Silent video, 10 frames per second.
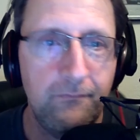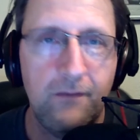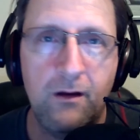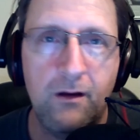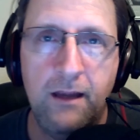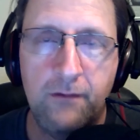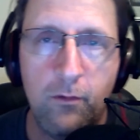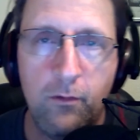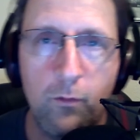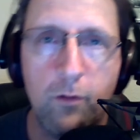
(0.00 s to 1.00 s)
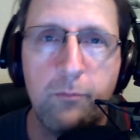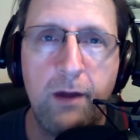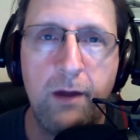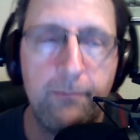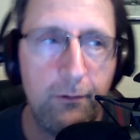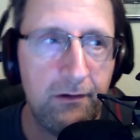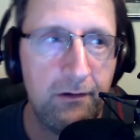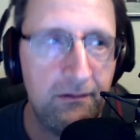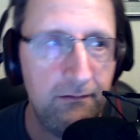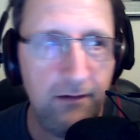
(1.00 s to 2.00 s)
end of the world preppers,
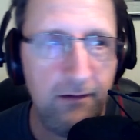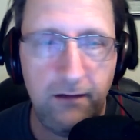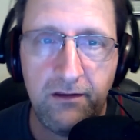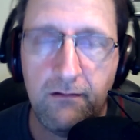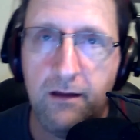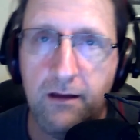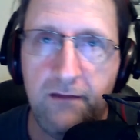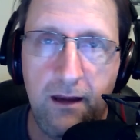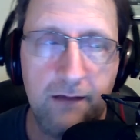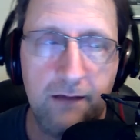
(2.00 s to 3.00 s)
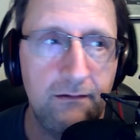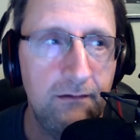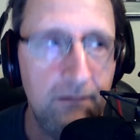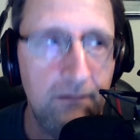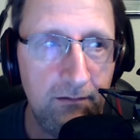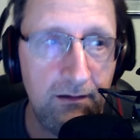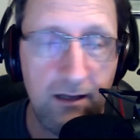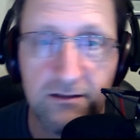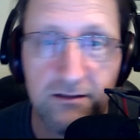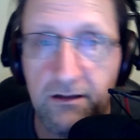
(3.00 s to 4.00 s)
anything like that, because actually